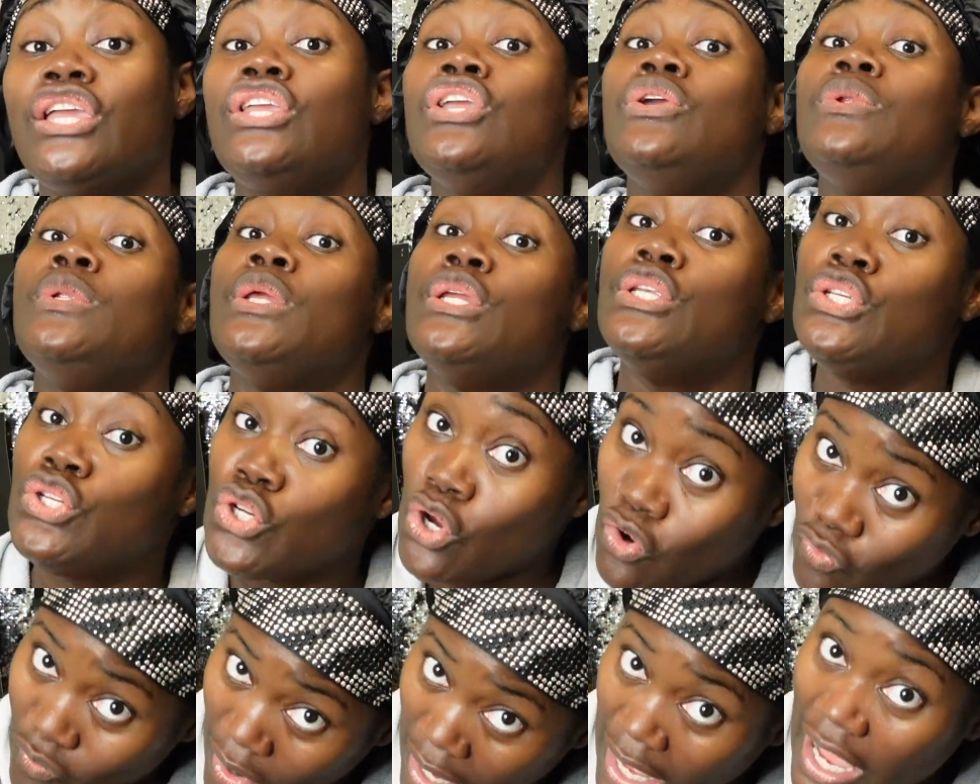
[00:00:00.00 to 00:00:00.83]
you need
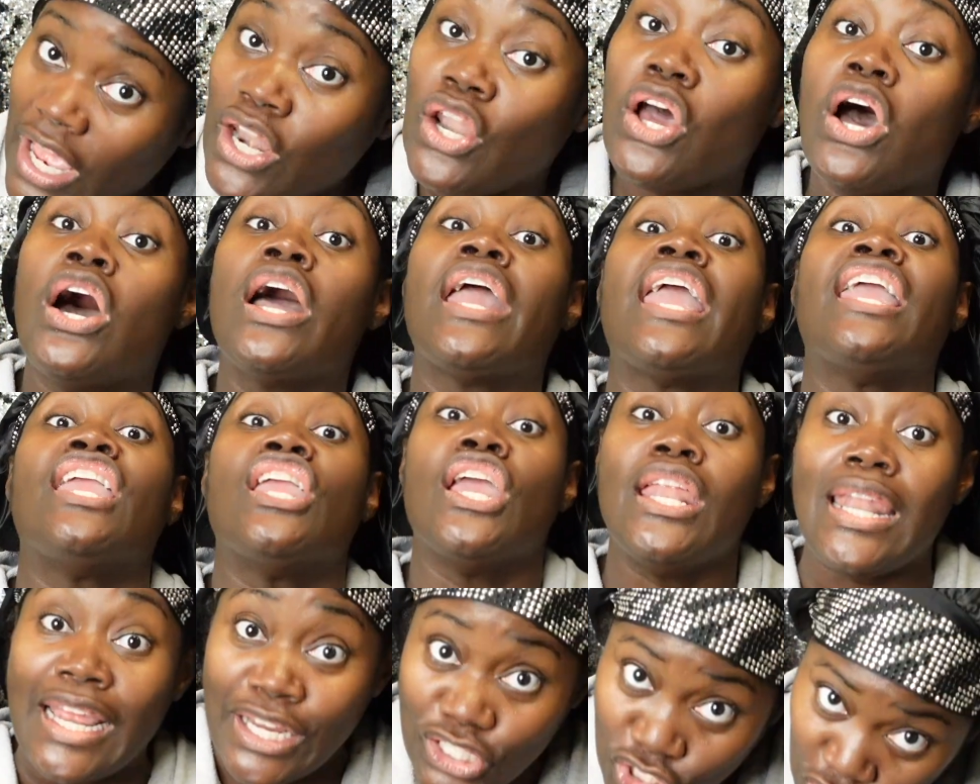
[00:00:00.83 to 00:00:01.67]
your retinol, and
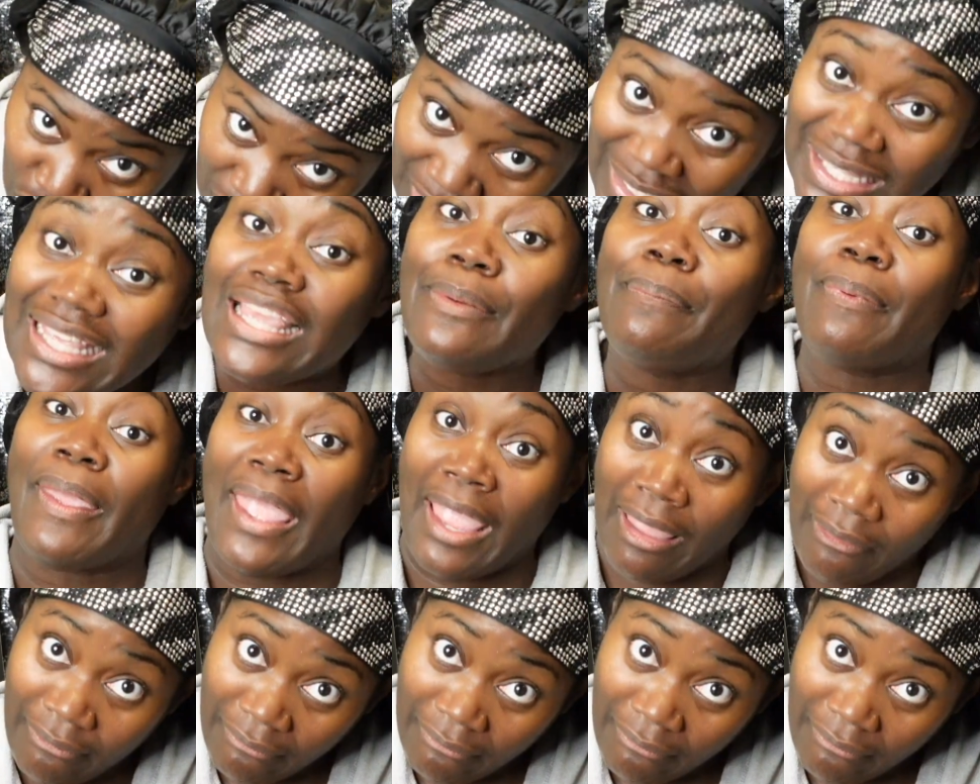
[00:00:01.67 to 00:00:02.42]
you need your sleeping.